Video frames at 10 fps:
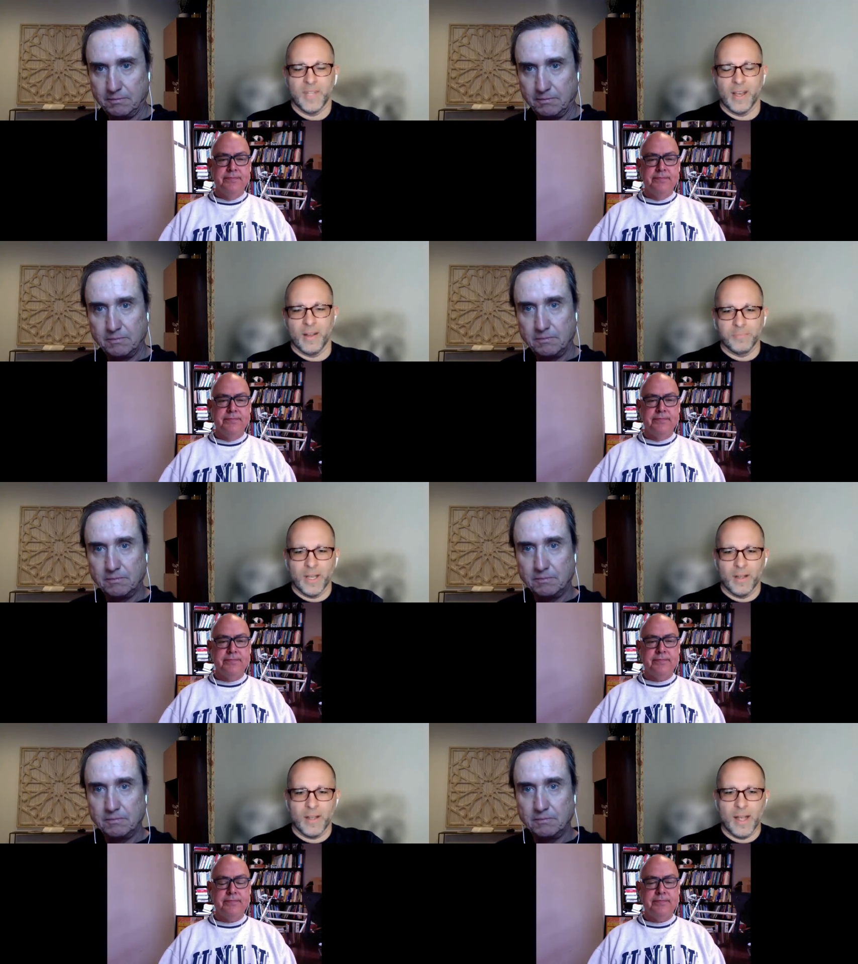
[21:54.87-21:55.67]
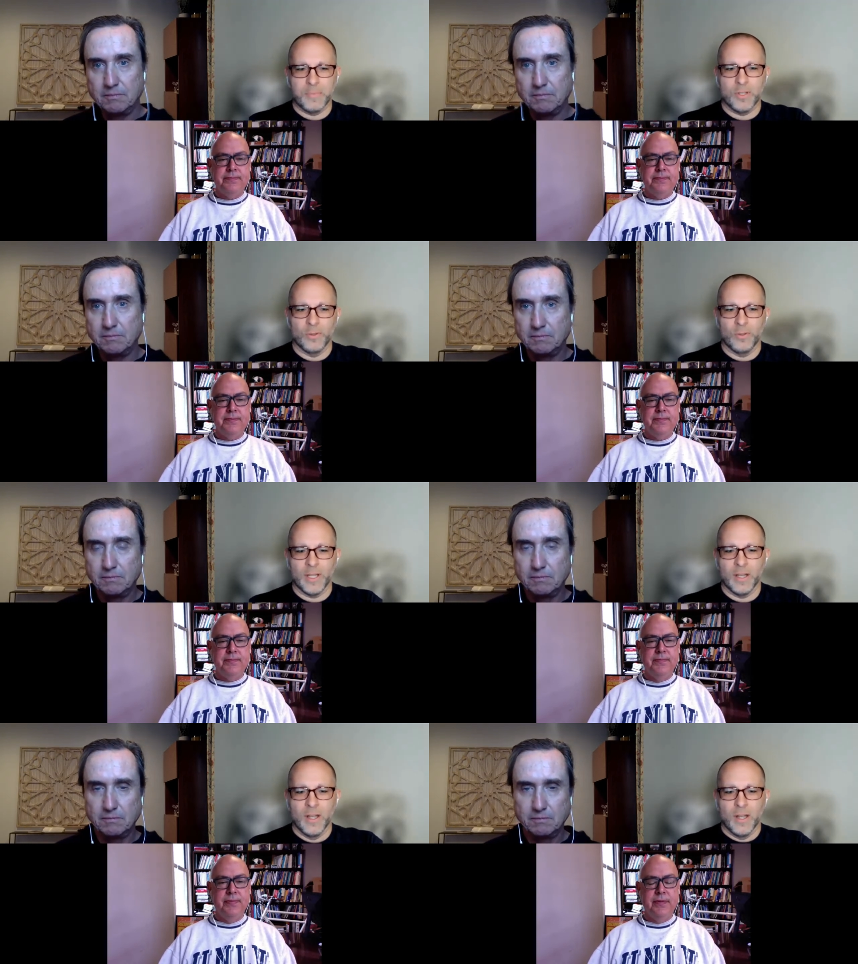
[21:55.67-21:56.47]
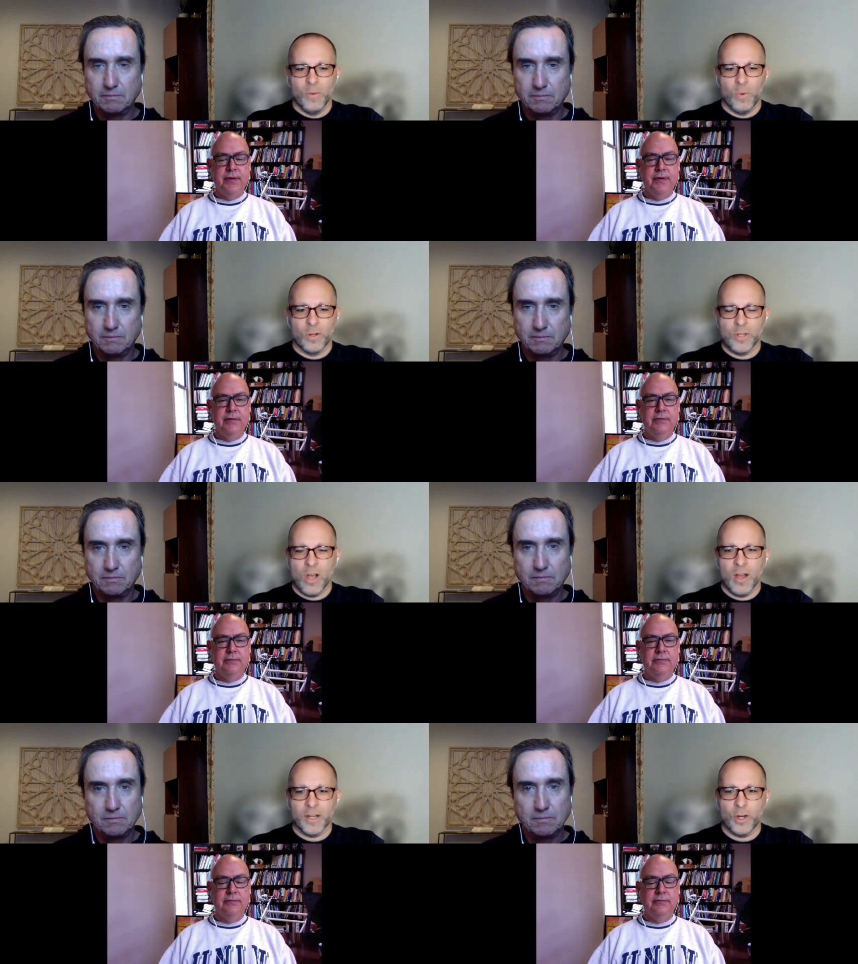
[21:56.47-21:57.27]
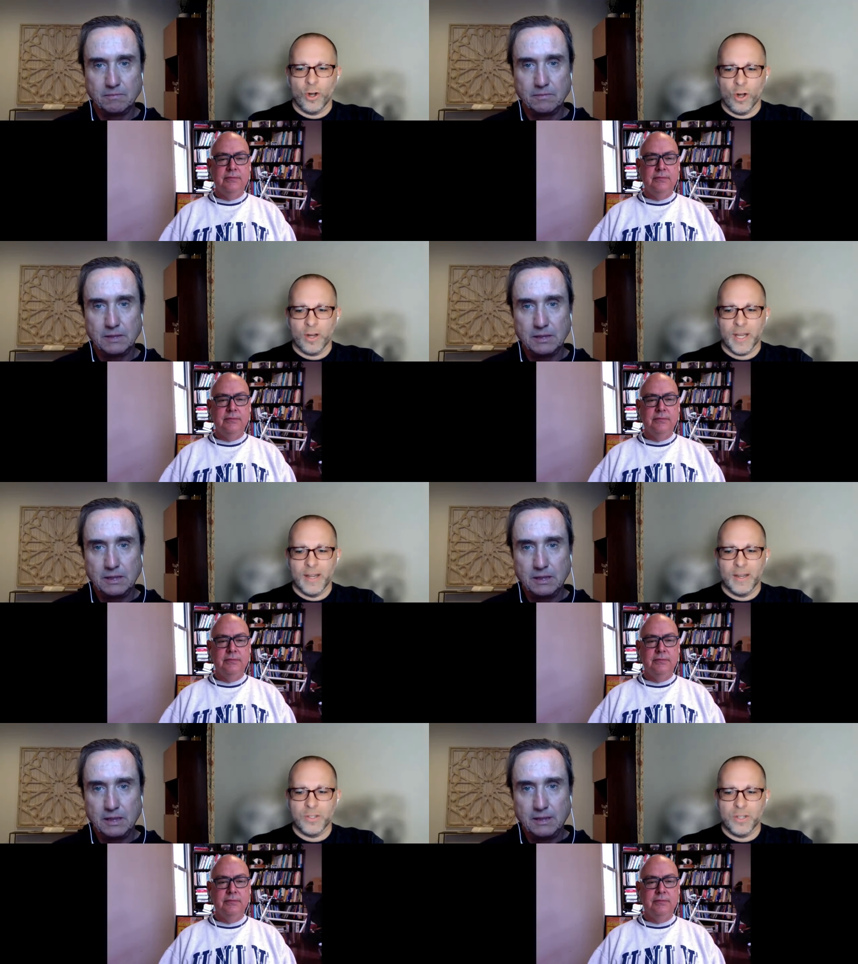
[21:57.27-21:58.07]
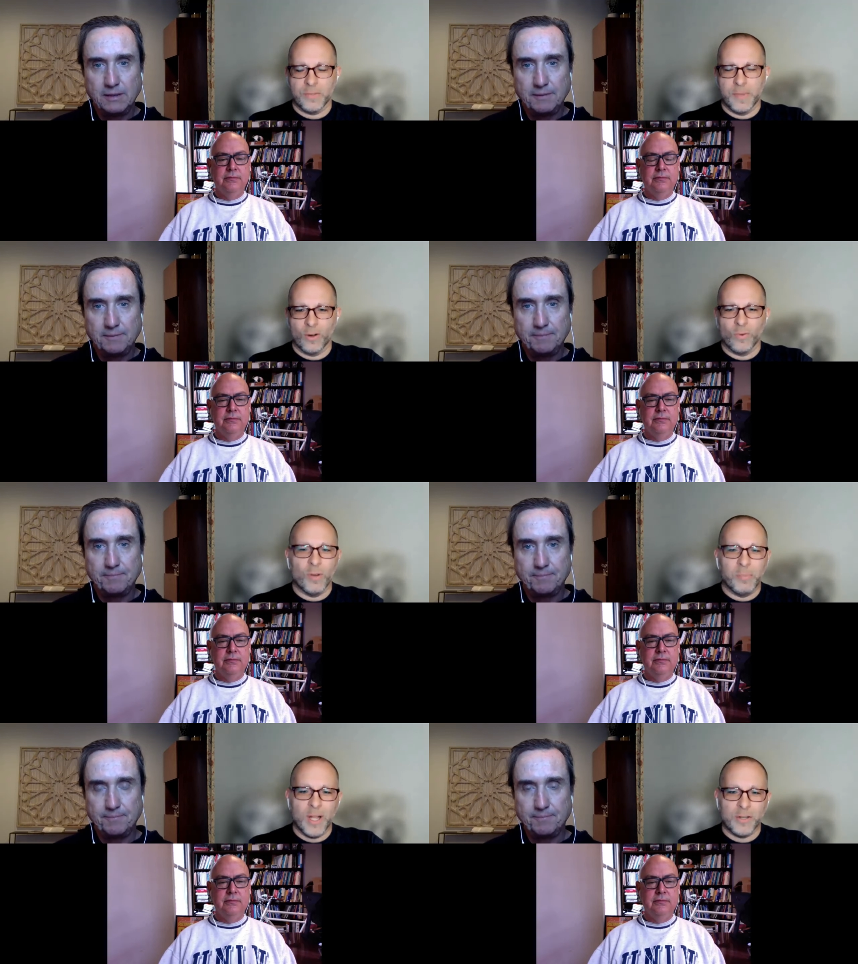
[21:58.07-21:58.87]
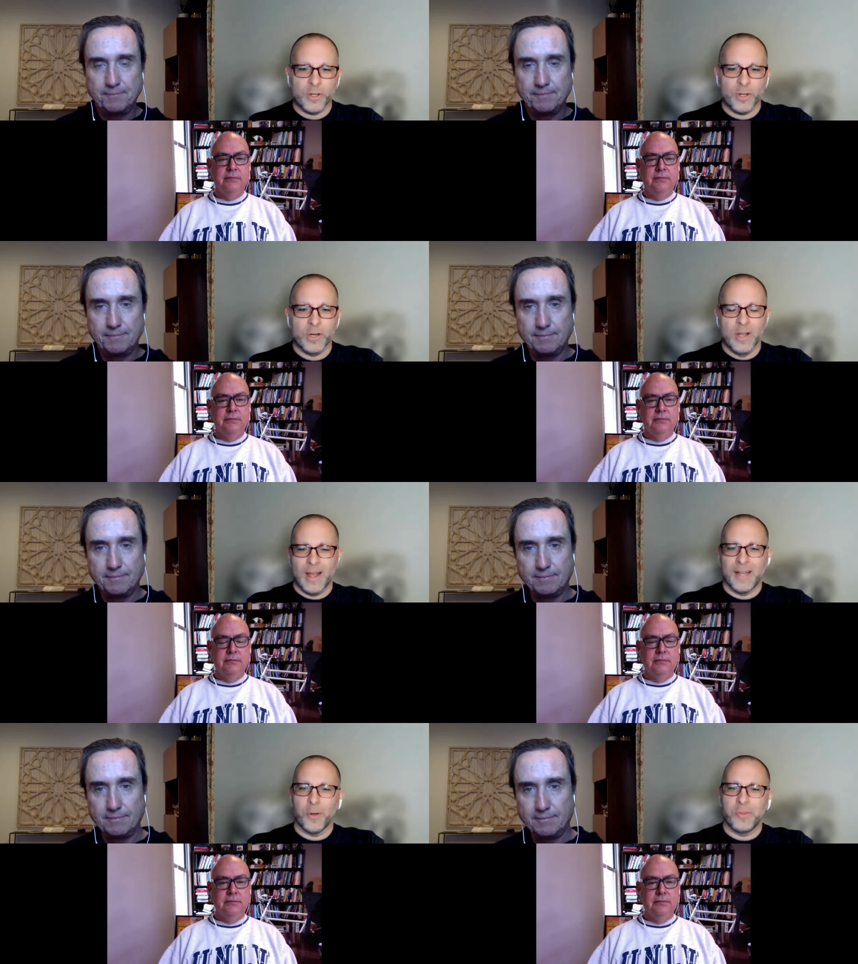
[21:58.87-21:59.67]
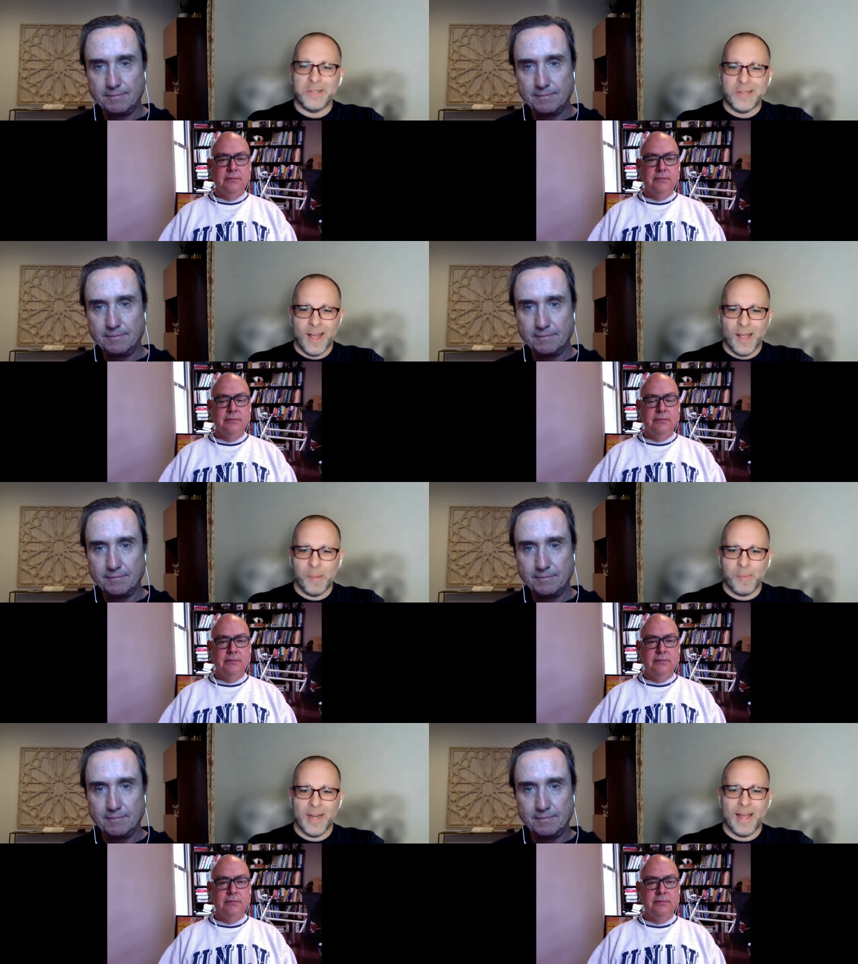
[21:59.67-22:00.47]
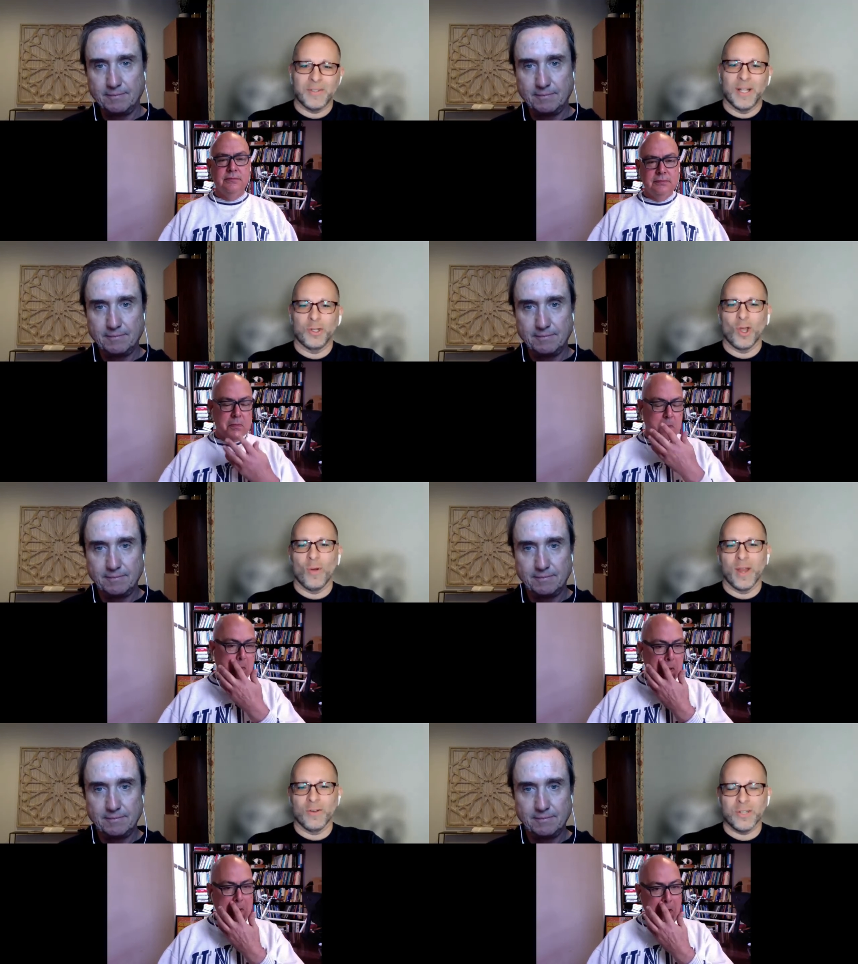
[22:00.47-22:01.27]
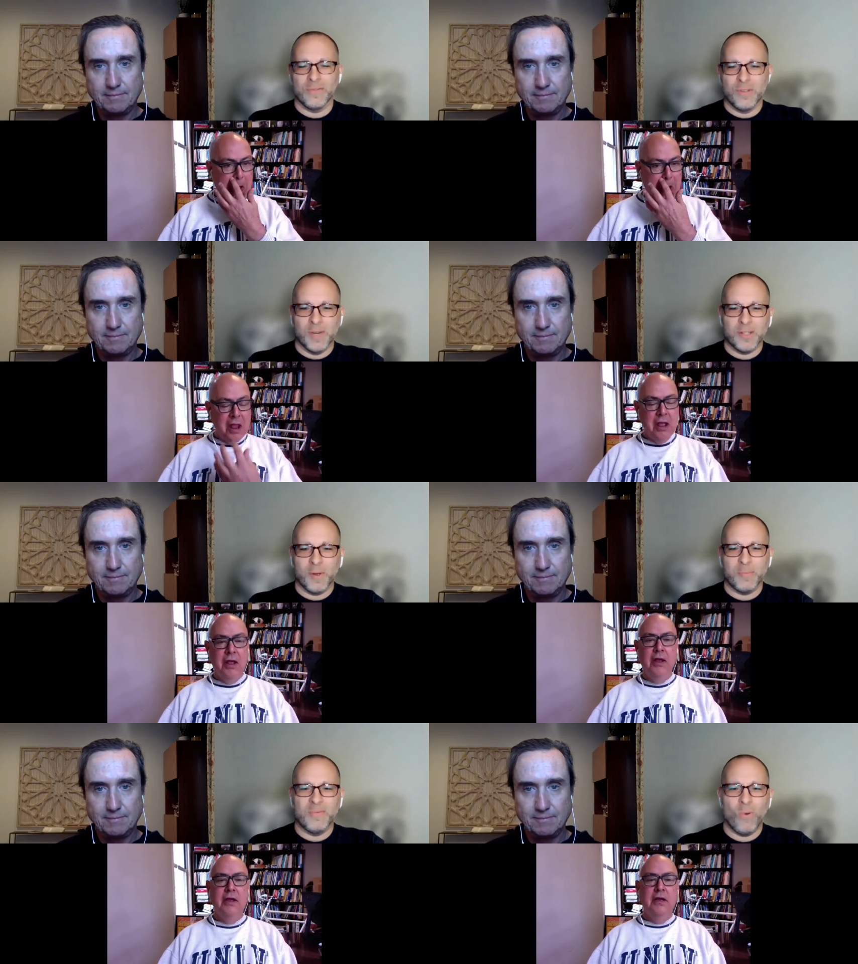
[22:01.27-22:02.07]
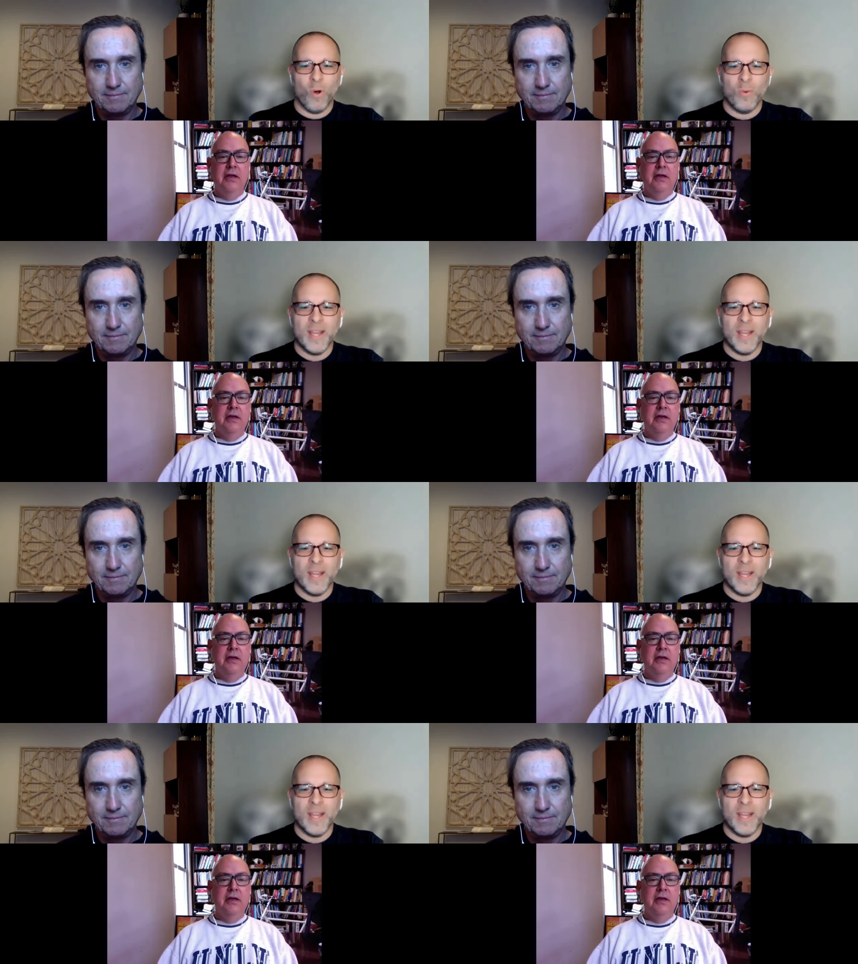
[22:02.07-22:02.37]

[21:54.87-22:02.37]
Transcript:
Speaker 1: yeah, yeah, absolutely. Well, Jon and Kirk, it has just been a real pleasure. I know at the time I'm going to have to let you go here in just a few minutes, but before